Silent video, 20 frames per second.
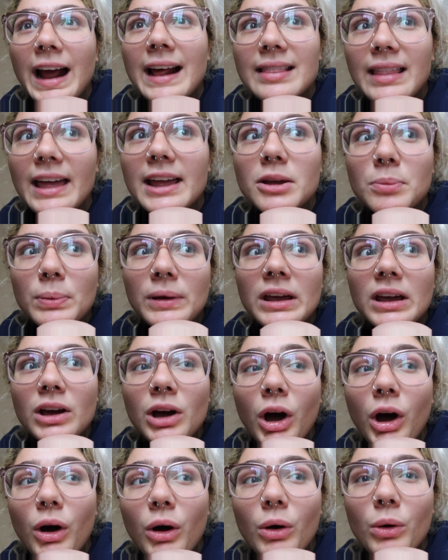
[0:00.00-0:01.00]
I like being
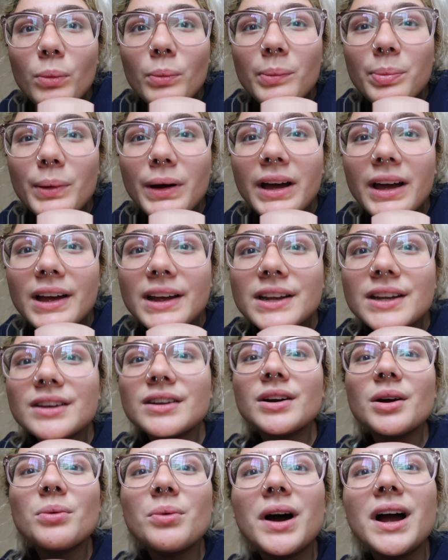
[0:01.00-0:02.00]
home, but
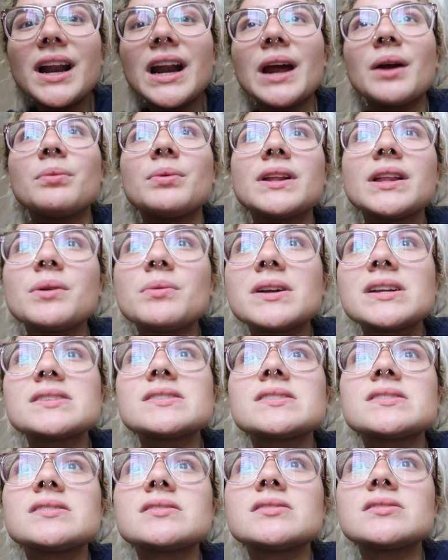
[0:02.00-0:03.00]
you know what? I really want to
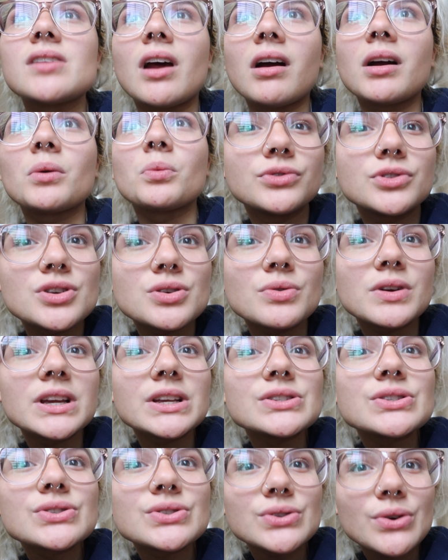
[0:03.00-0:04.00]
start
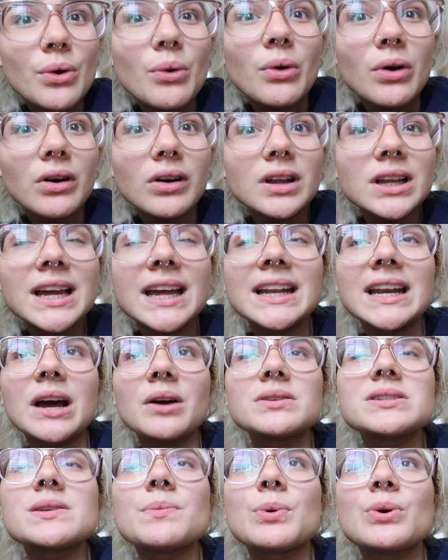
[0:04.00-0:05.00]
doing school, and
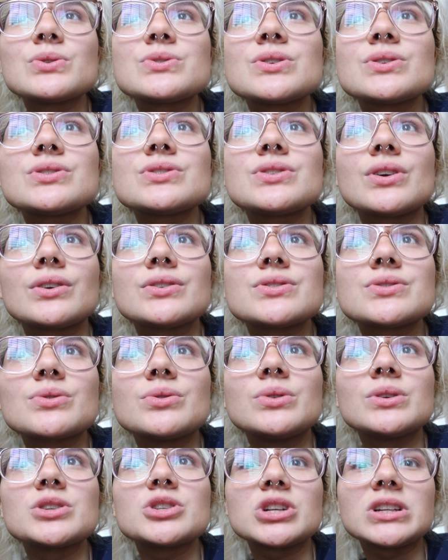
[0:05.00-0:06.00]
I was supposed to start
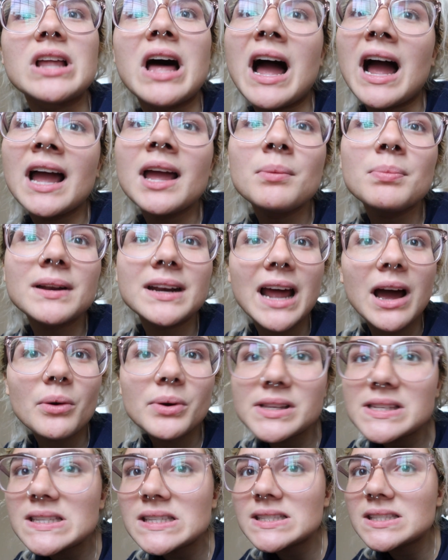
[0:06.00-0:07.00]
school in July, but now
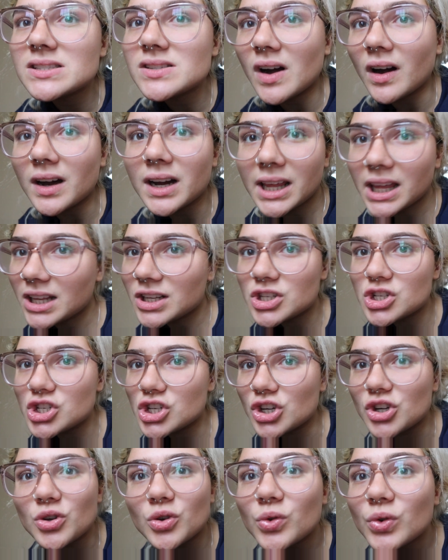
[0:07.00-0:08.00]
it's starting in
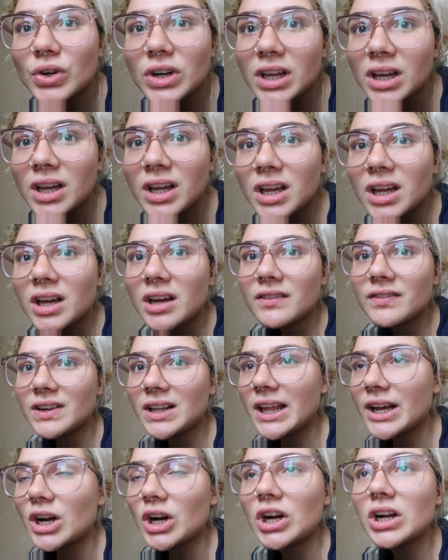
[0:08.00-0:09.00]
June for,
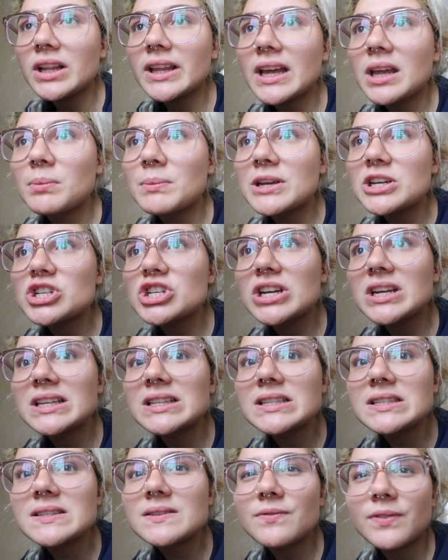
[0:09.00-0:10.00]
like, early
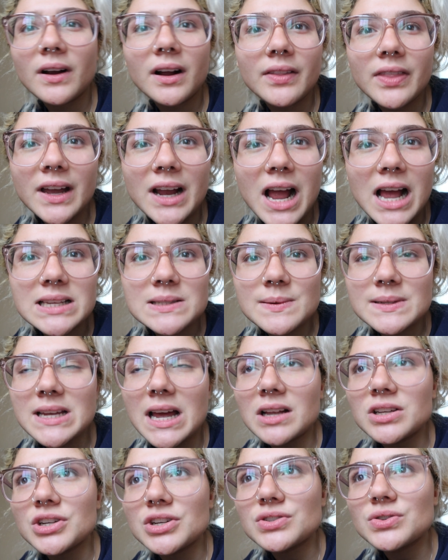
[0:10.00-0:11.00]
admissions for the cosmetology
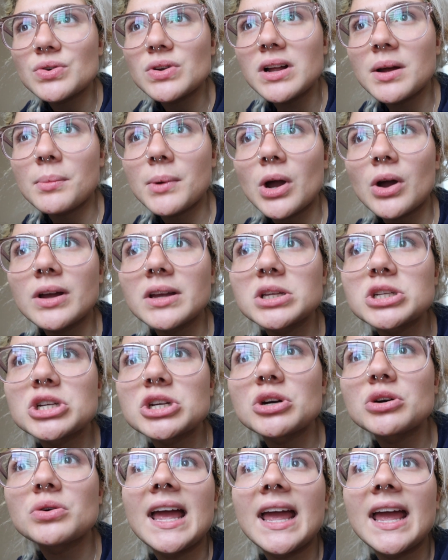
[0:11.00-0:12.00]
cosmetology school I'm going
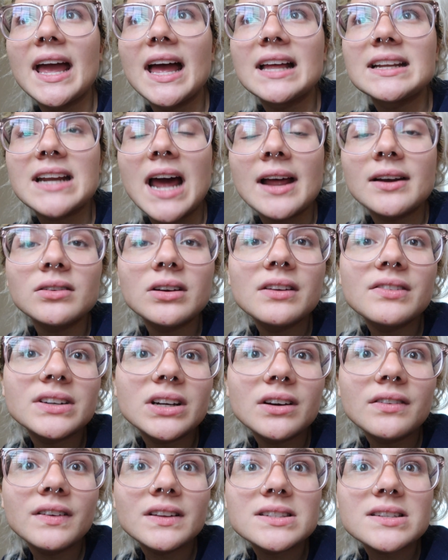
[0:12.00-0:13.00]
to and I don't even
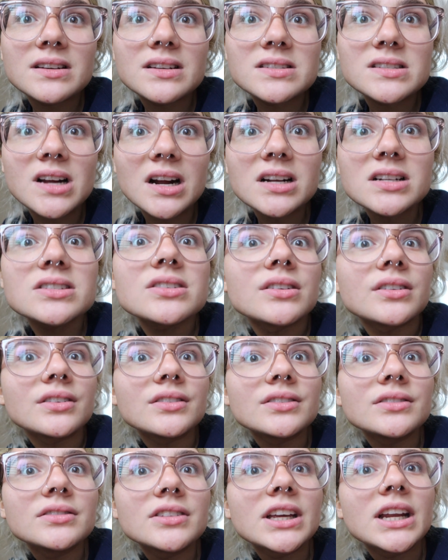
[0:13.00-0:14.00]
know if it's gonna start in
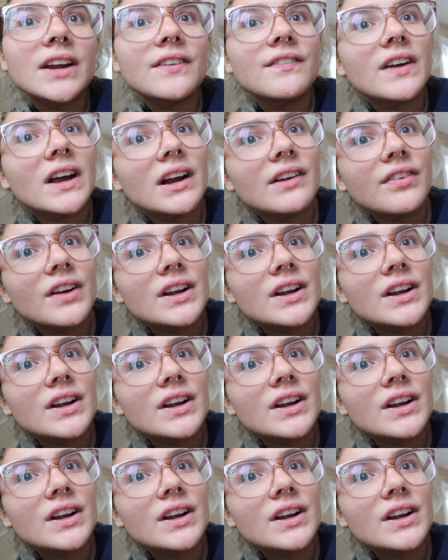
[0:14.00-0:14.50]
June and I'm very